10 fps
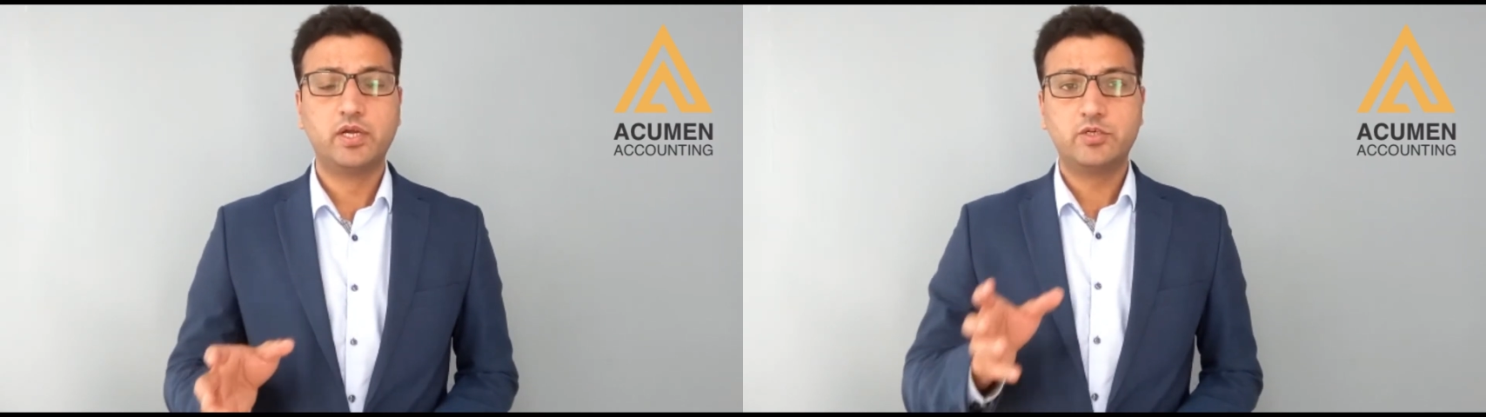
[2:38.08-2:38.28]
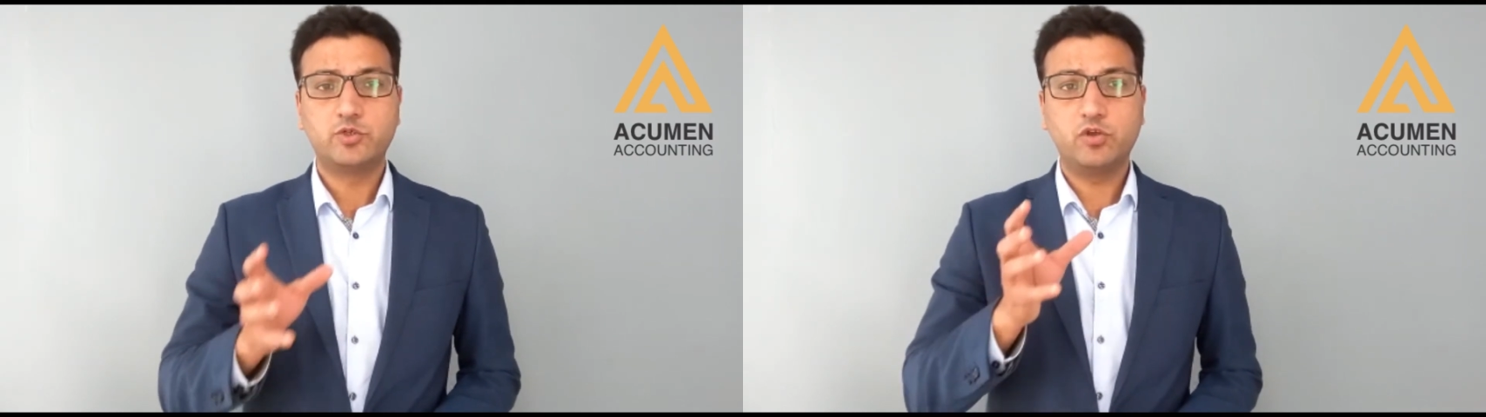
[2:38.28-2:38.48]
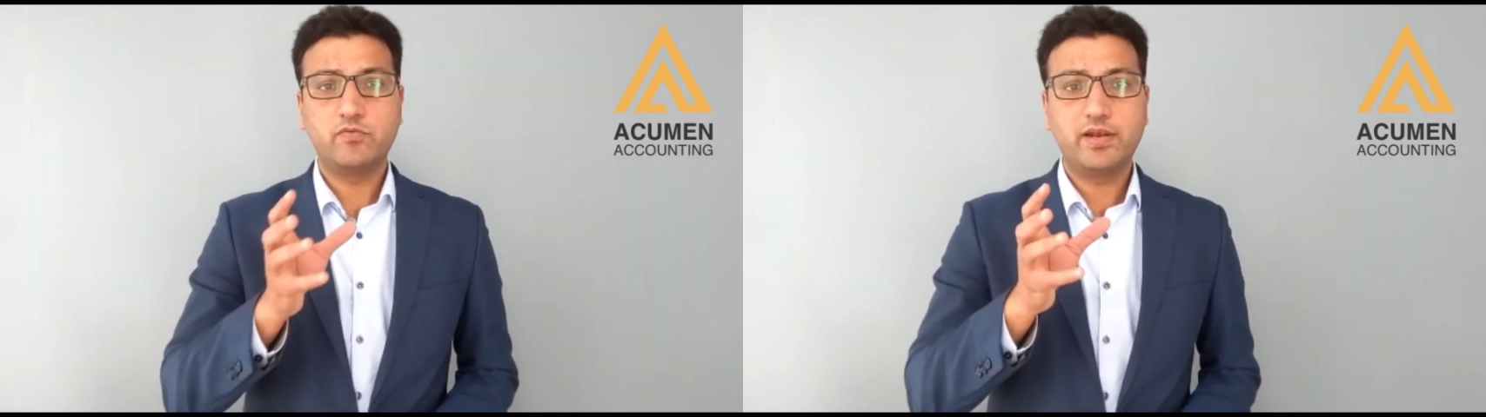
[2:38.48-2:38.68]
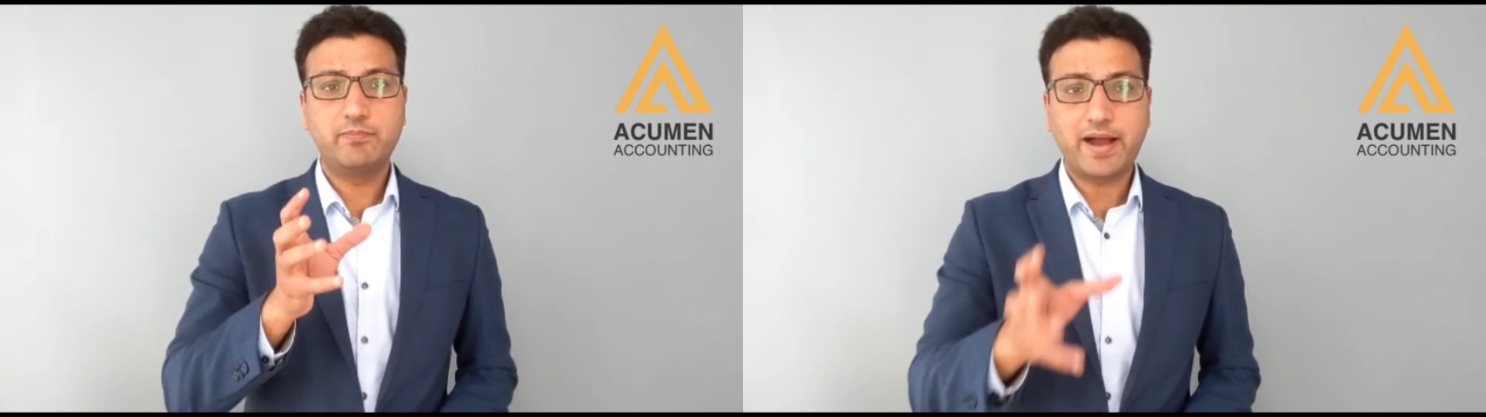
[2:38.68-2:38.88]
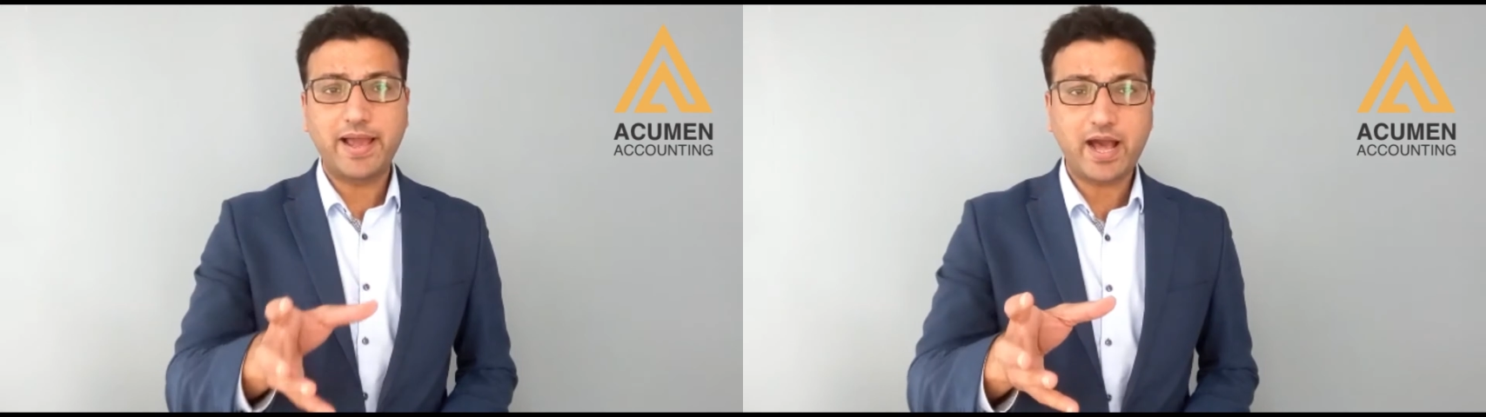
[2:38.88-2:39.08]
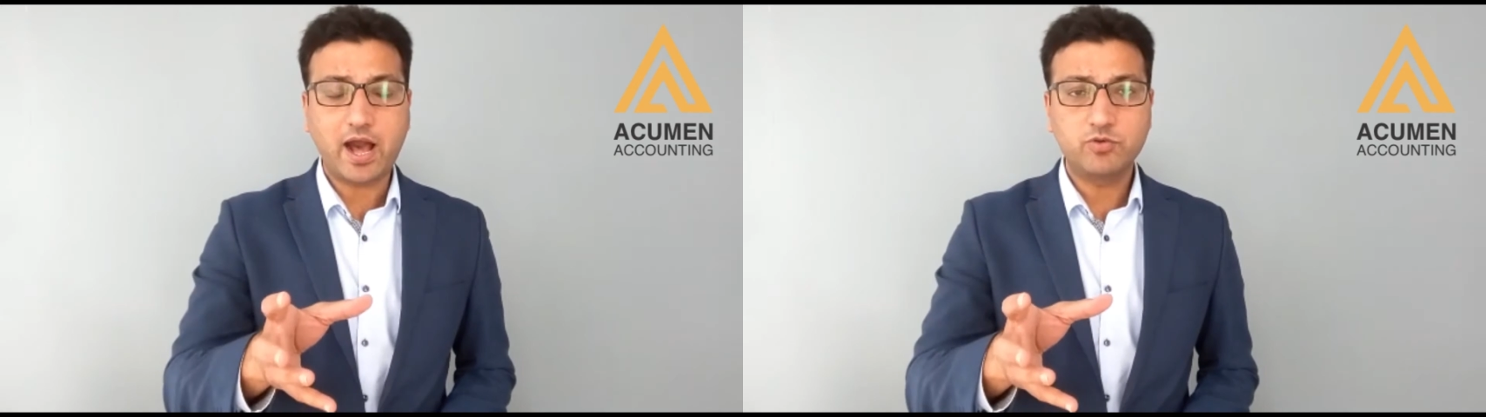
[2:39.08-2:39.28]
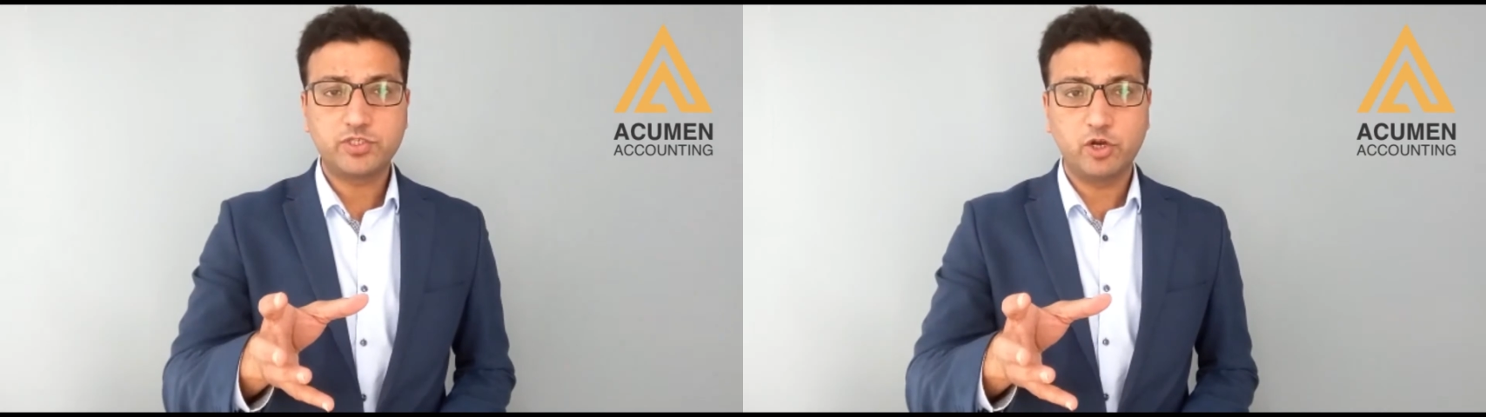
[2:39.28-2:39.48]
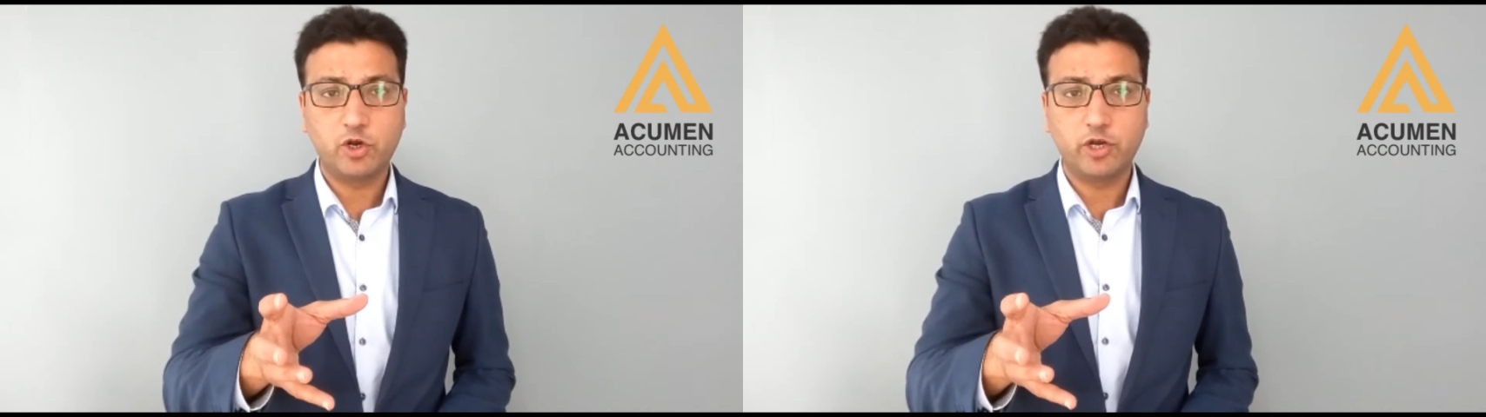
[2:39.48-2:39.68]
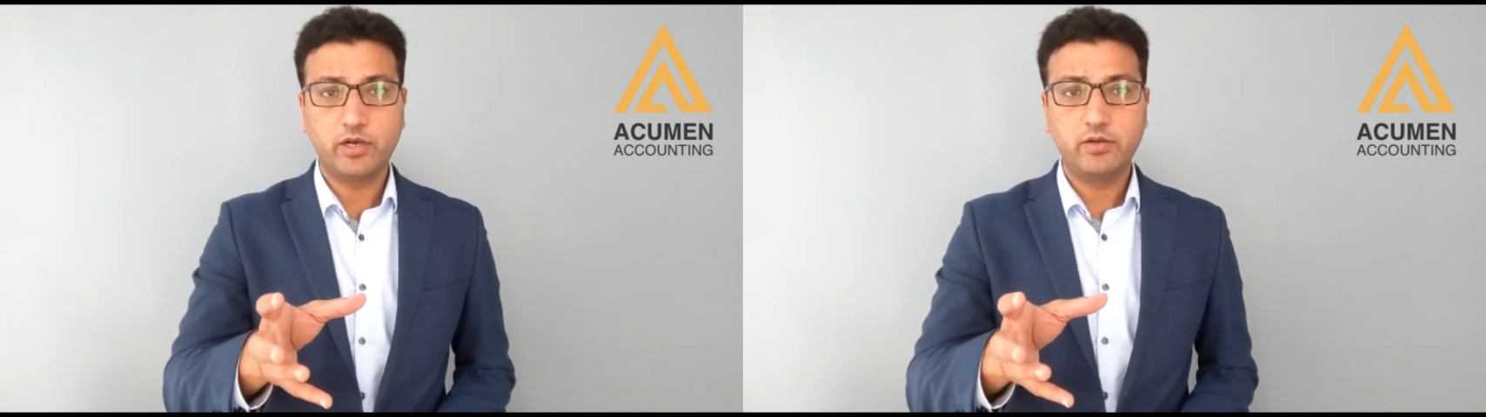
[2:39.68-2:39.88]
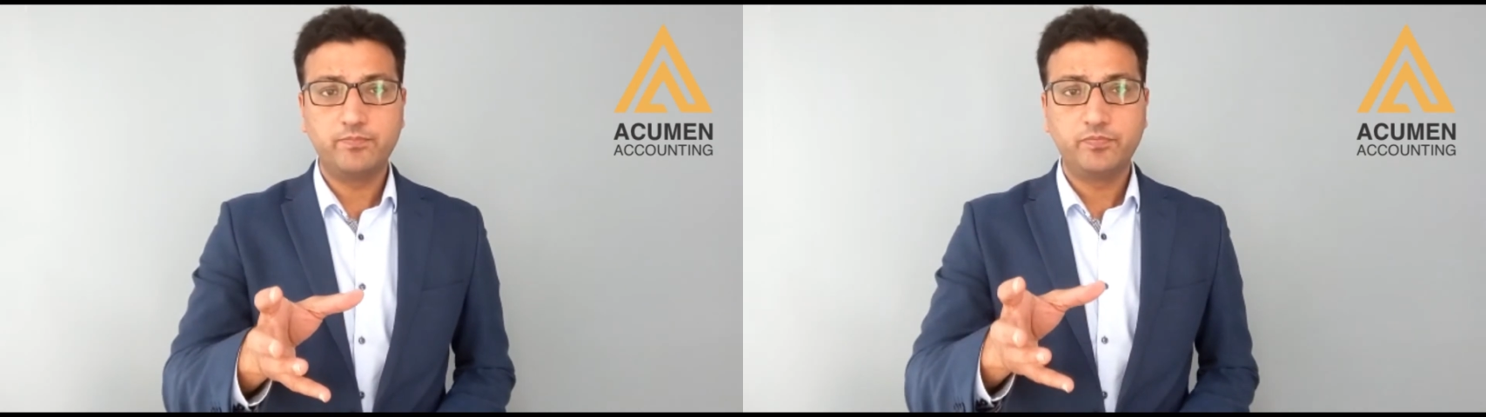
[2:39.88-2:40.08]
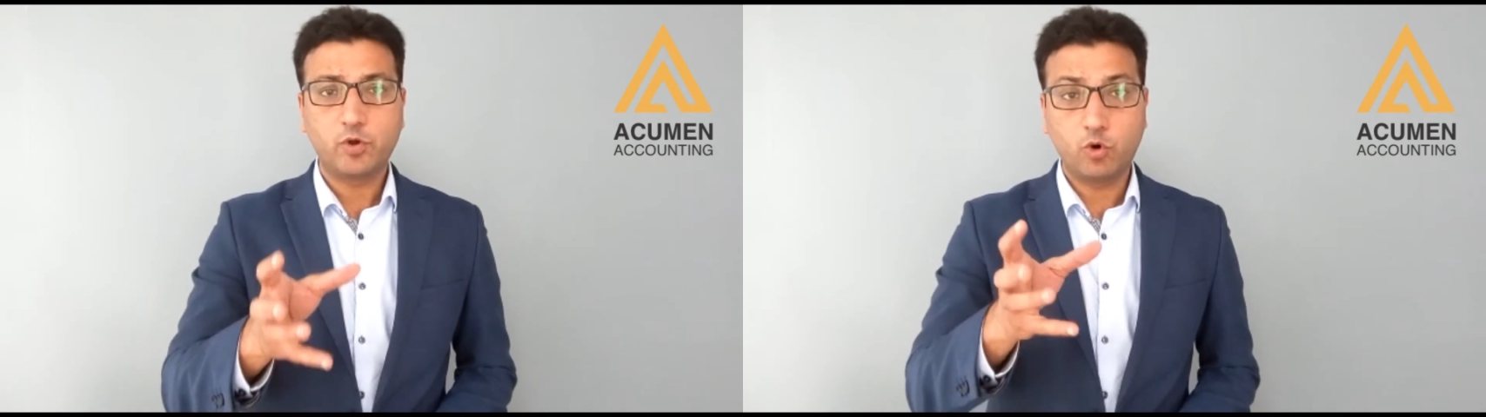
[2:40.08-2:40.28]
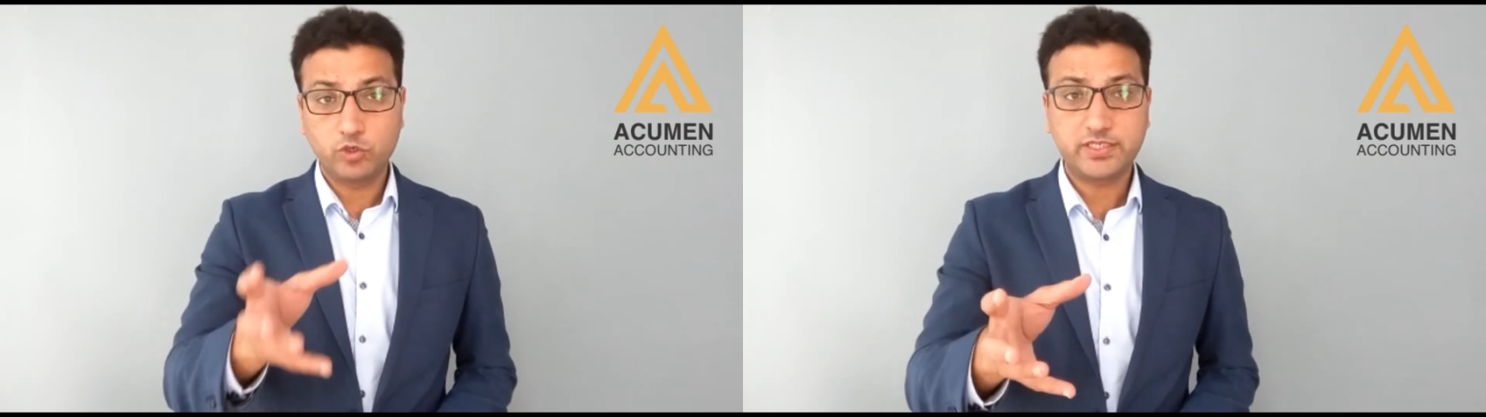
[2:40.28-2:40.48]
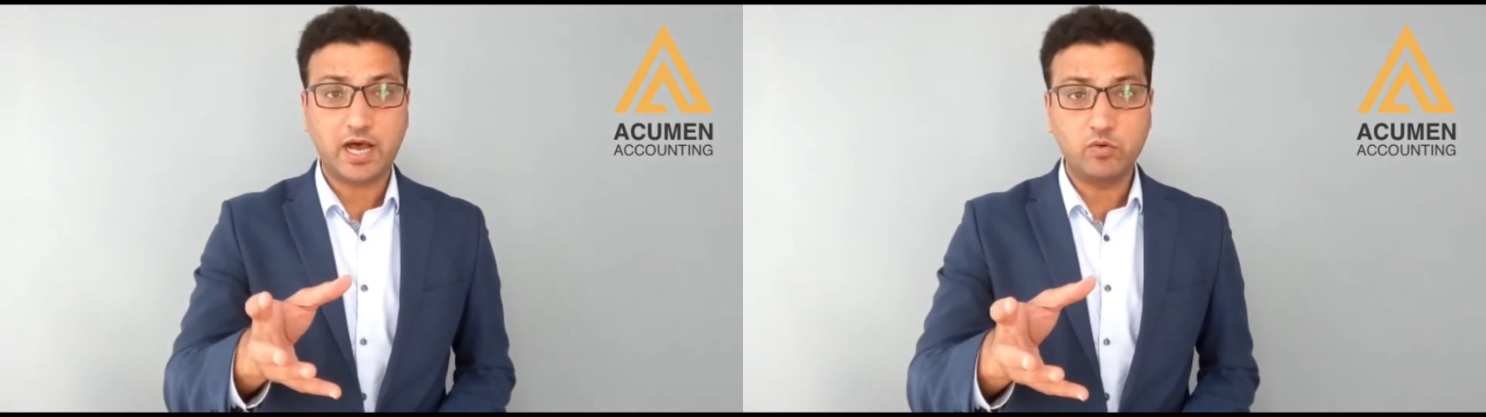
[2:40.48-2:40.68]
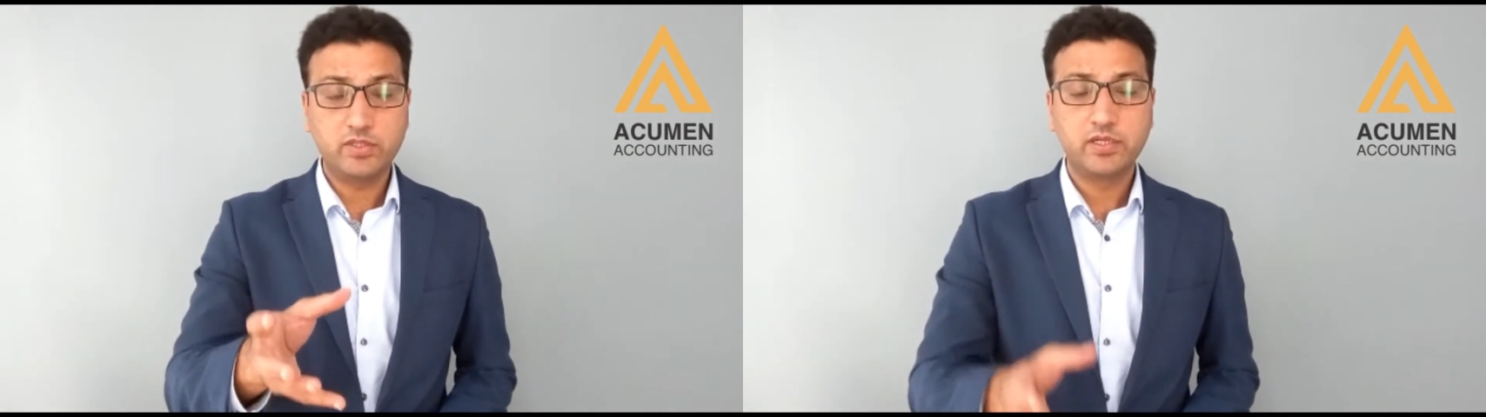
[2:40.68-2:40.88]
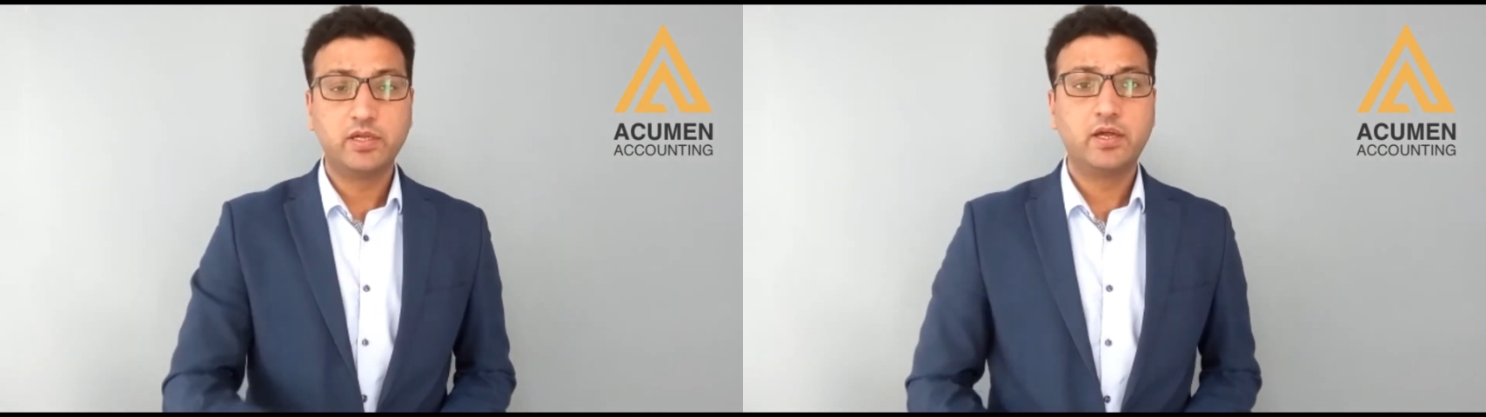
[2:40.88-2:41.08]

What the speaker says: So you will buy a house in London or south